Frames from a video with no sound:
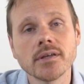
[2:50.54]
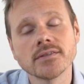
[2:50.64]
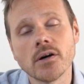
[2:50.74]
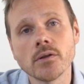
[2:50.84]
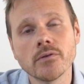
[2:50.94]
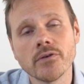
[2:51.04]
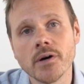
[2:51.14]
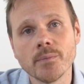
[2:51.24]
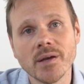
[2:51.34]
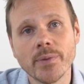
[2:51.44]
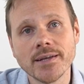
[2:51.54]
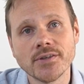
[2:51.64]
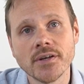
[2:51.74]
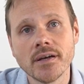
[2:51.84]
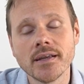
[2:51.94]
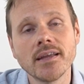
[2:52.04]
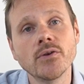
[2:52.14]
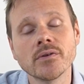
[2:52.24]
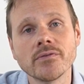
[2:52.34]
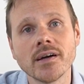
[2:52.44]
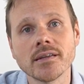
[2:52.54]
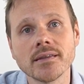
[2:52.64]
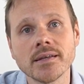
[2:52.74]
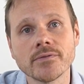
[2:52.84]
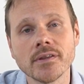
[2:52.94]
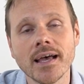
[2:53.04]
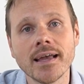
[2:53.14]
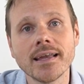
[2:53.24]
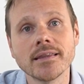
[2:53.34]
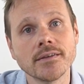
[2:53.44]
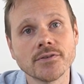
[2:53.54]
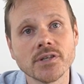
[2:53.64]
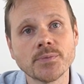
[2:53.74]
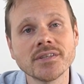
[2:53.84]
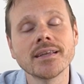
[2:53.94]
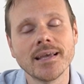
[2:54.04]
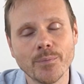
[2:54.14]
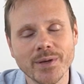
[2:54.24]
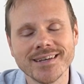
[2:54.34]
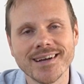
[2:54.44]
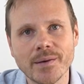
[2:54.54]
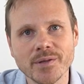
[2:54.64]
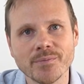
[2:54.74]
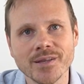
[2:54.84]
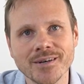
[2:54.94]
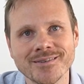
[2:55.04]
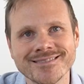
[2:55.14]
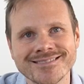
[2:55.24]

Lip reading: it's all over on my Patreon, and you can find a link for that in the description and pinned comment below.